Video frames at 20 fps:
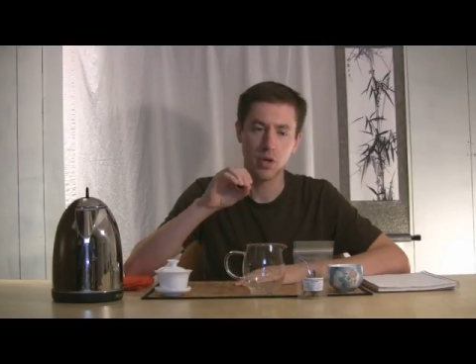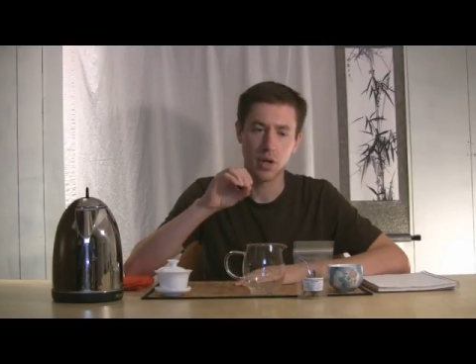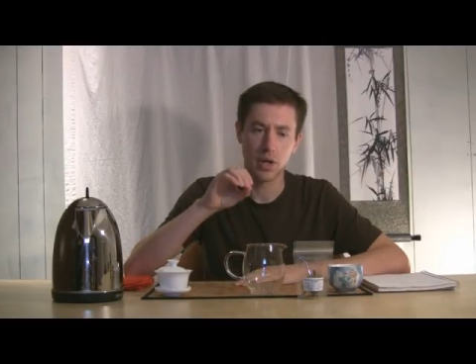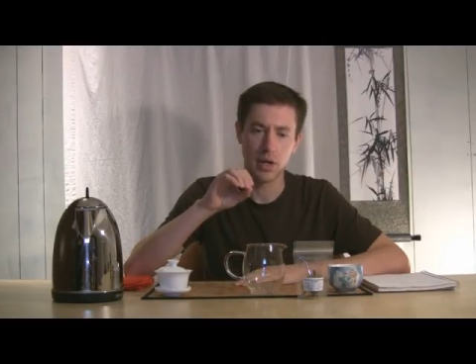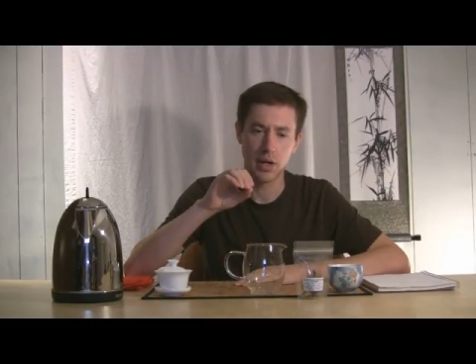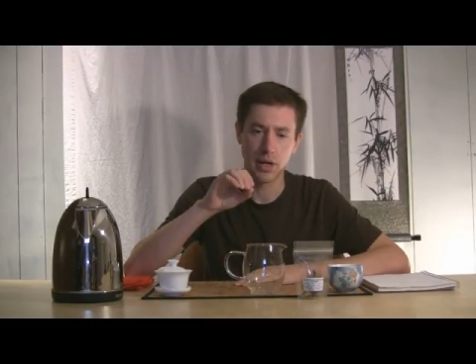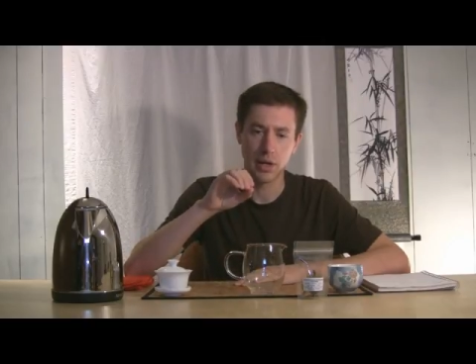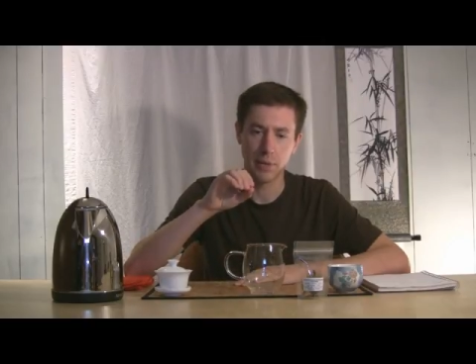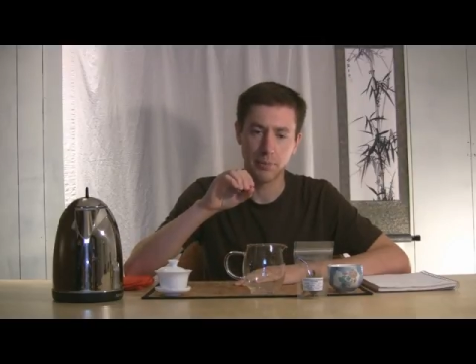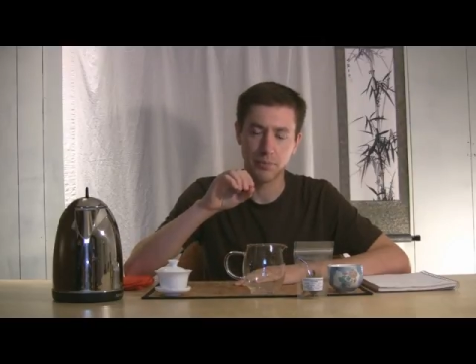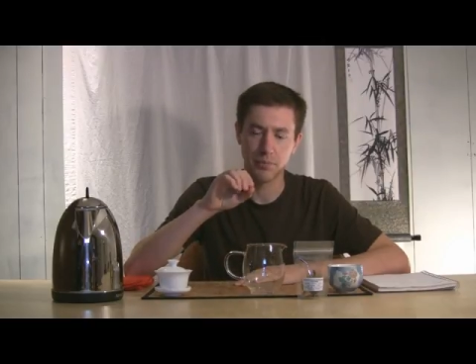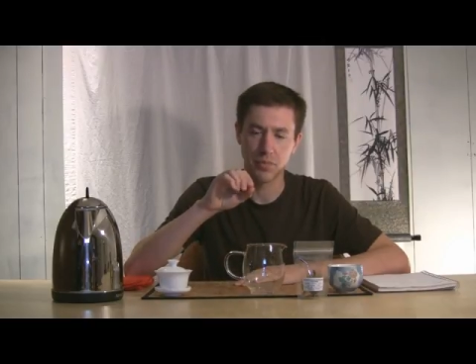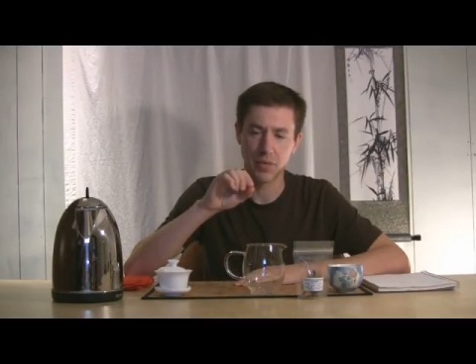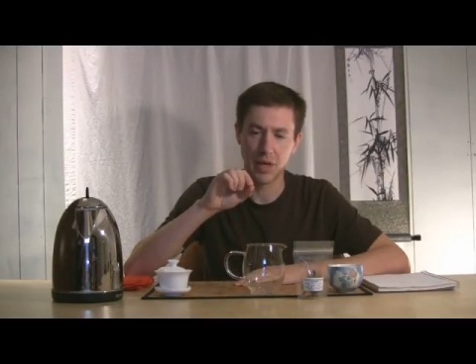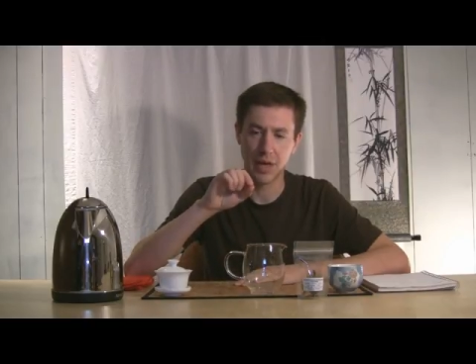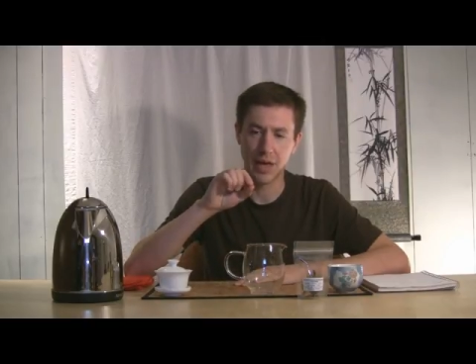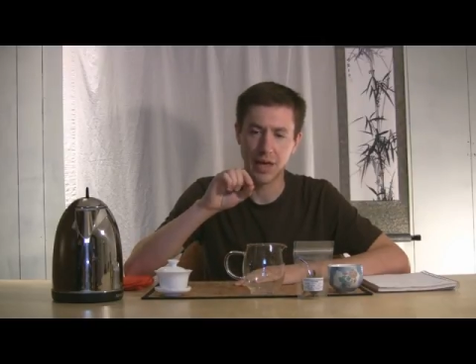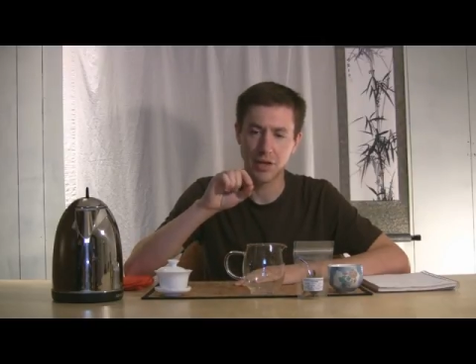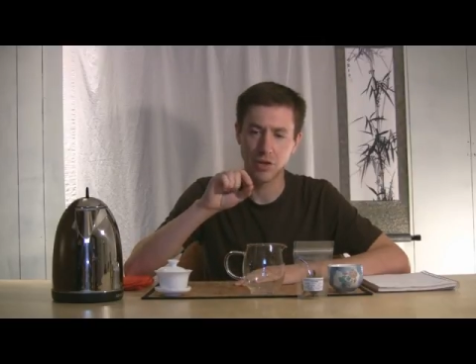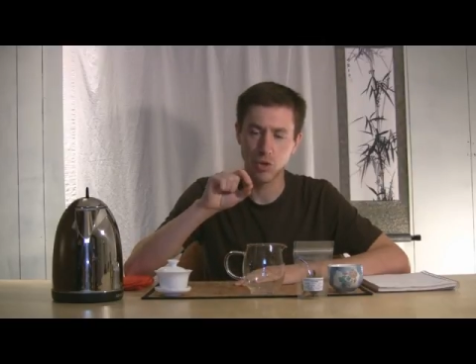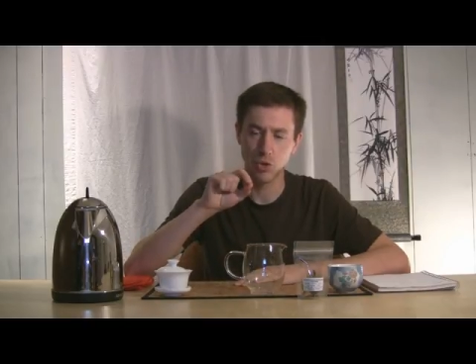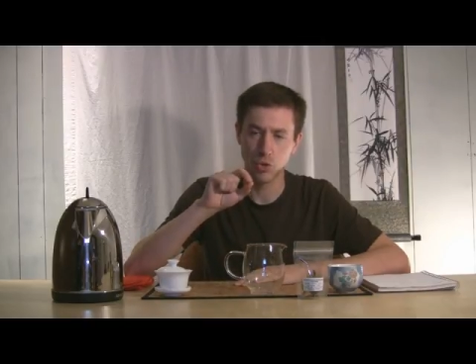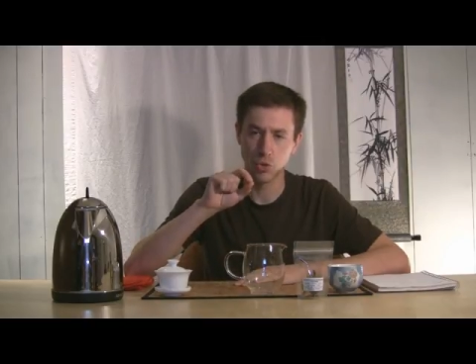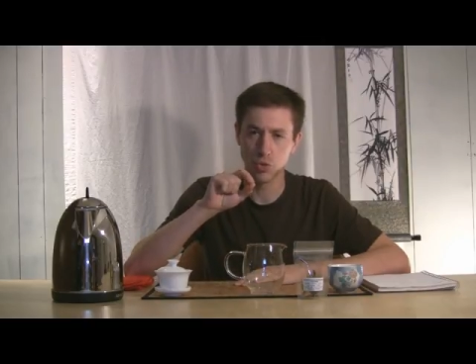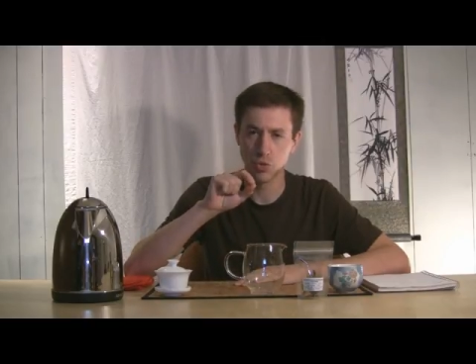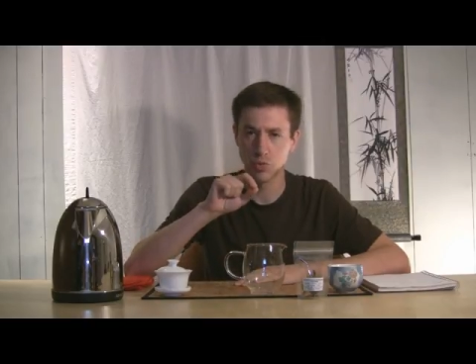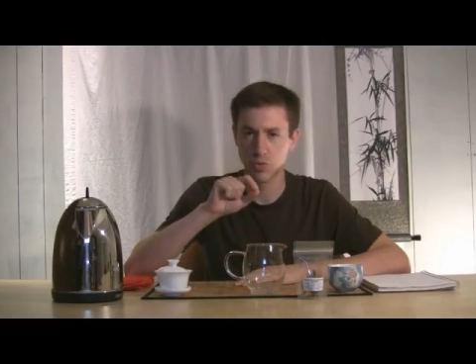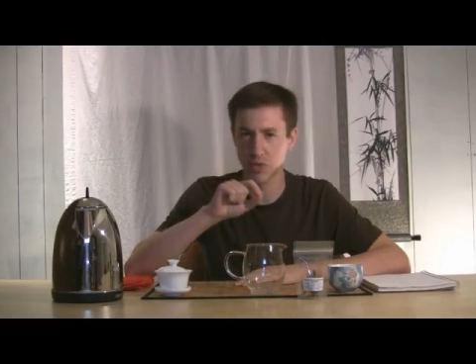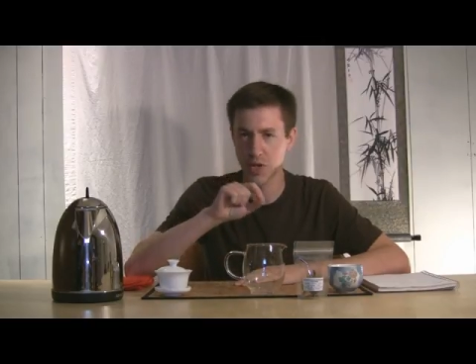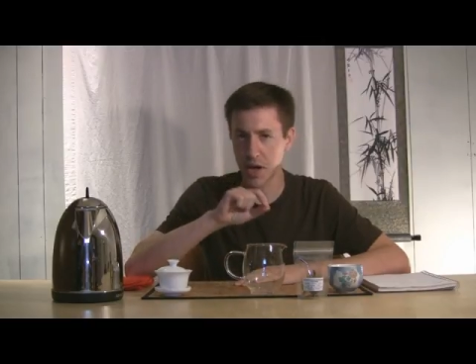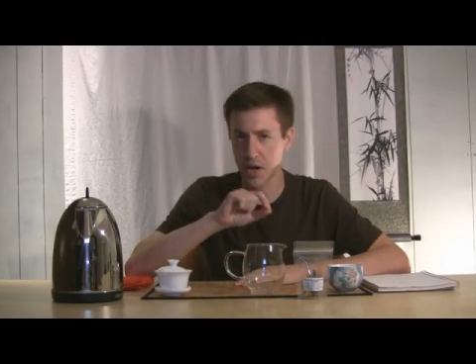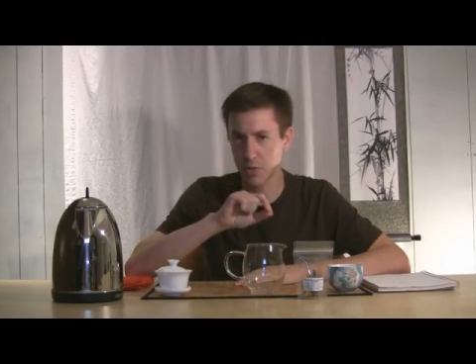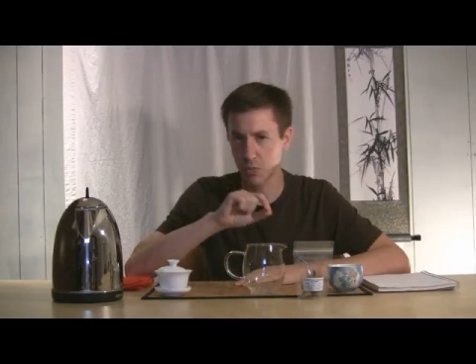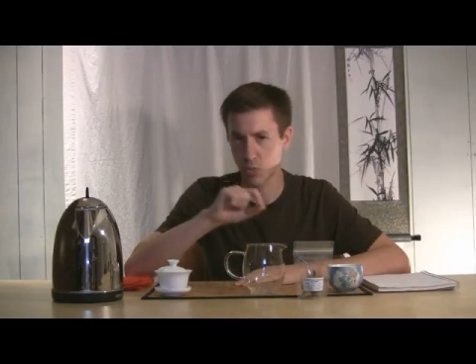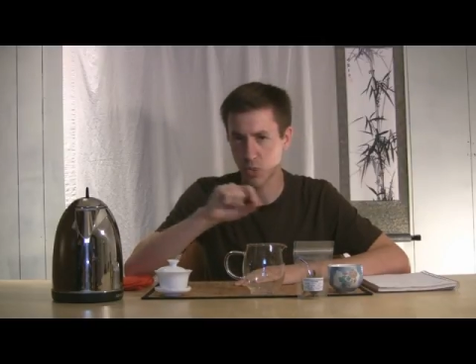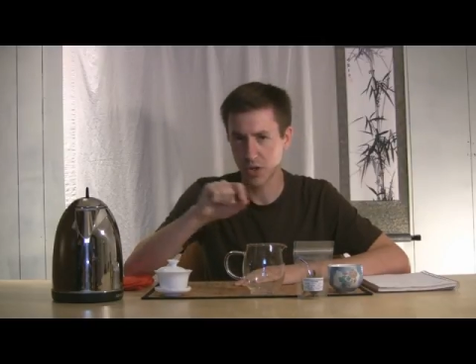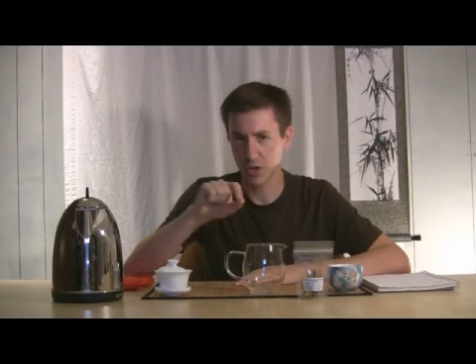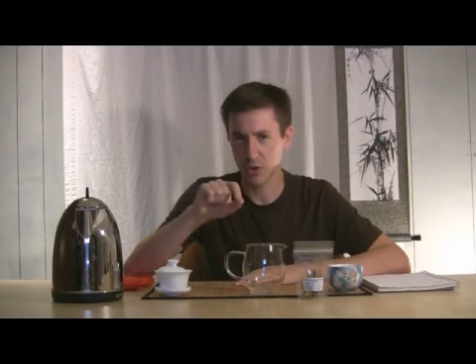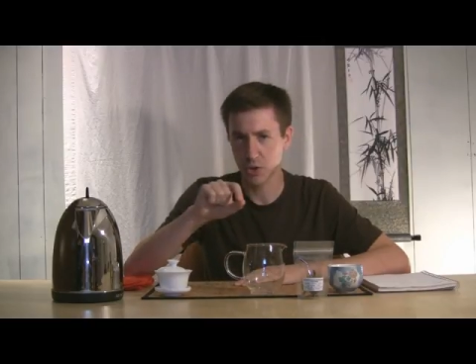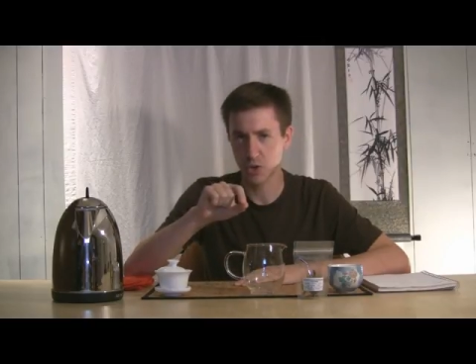and you
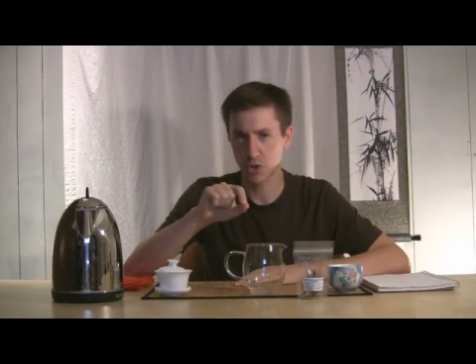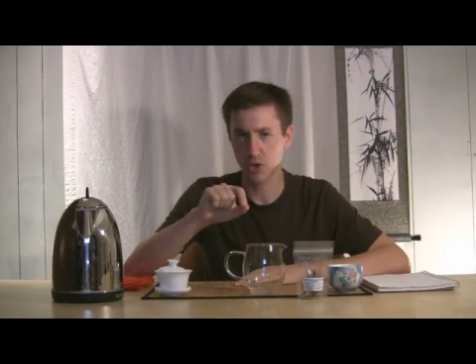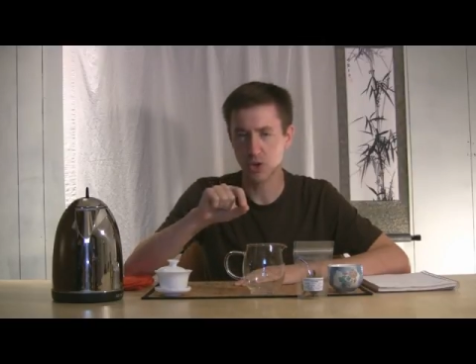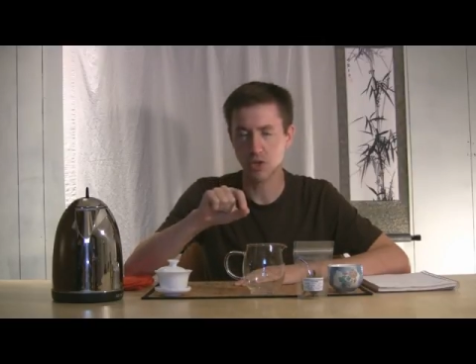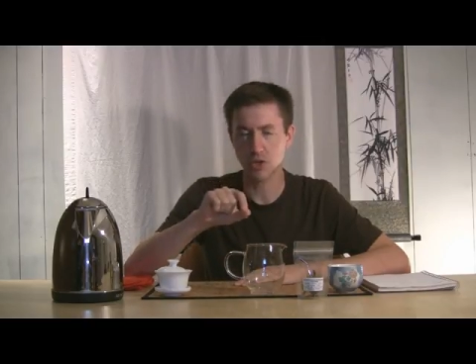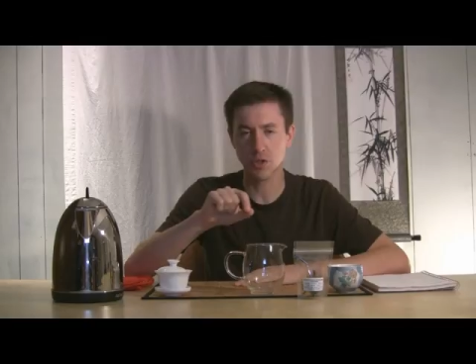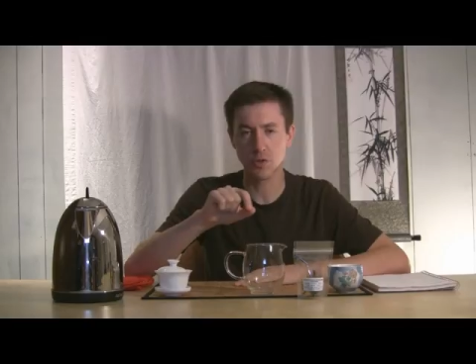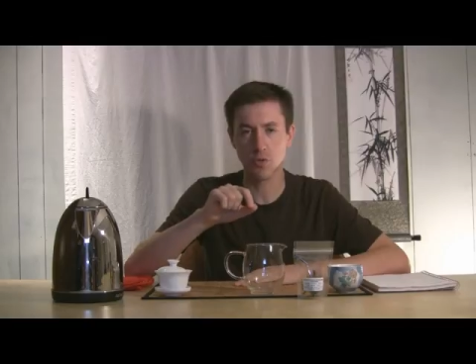run a search